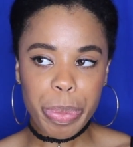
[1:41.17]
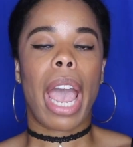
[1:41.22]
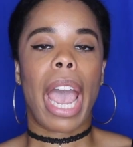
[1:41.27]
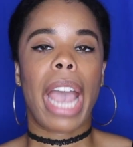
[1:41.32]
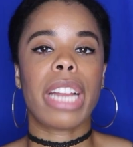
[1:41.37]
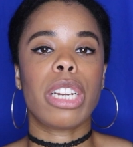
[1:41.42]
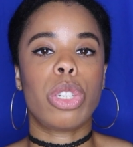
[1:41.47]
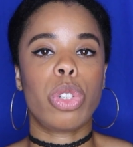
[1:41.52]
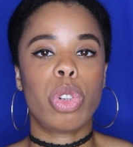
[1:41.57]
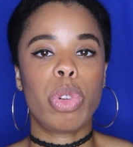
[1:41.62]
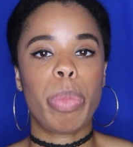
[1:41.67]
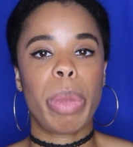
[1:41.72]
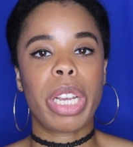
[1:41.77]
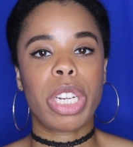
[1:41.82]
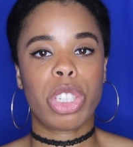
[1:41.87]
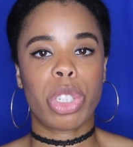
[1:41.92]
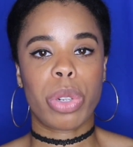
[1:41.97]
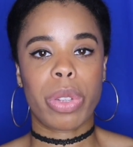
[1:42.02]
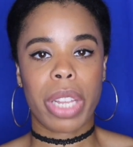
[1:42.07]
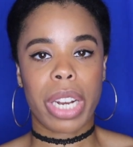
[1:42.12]
I do
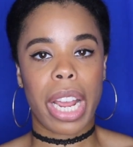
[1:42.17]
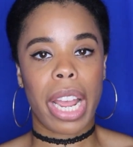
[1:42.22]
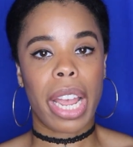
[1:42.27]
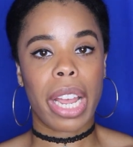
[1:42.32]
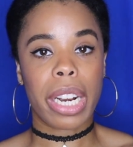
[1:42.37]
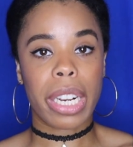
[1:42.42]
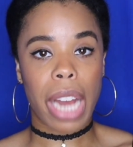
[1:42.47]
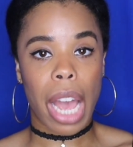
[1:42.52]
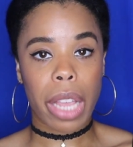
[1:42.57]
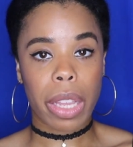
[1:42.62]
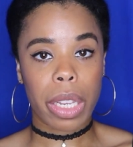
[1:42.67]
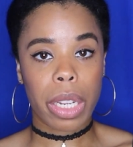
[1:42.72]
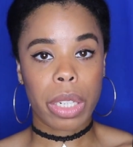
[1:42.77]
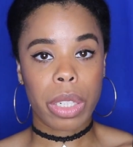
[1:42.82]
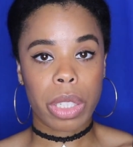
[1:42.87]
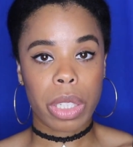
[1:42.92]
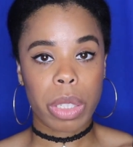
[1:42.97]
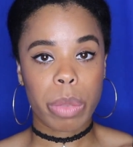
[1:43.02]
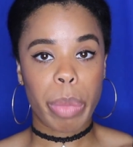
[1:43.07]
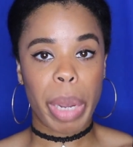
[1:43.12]
make sure that I
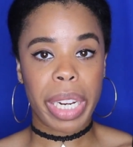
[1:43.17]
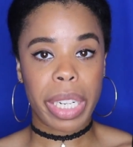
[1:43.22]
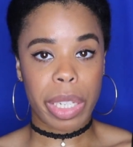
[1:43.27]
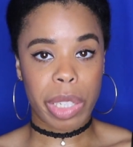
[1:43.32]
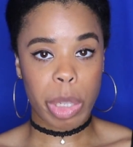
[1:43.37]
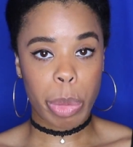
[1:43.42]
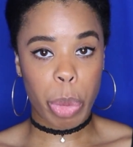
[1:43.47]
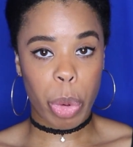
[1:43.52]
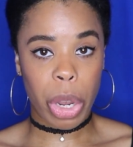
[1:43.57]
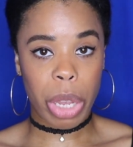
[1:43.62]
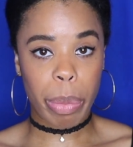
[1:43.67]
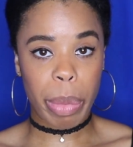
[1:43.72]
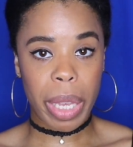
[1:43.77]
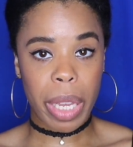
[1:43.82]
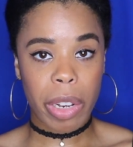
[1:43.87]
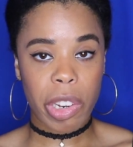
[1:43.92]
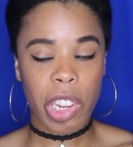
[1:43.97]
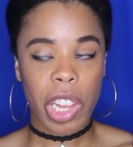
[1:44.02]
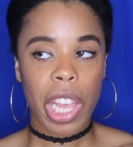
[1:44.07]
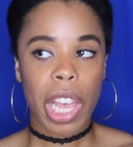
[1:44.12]
acknowledge my
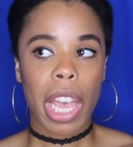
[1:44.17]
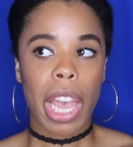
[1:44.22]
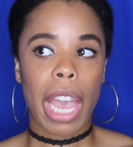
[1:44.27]
disappointment,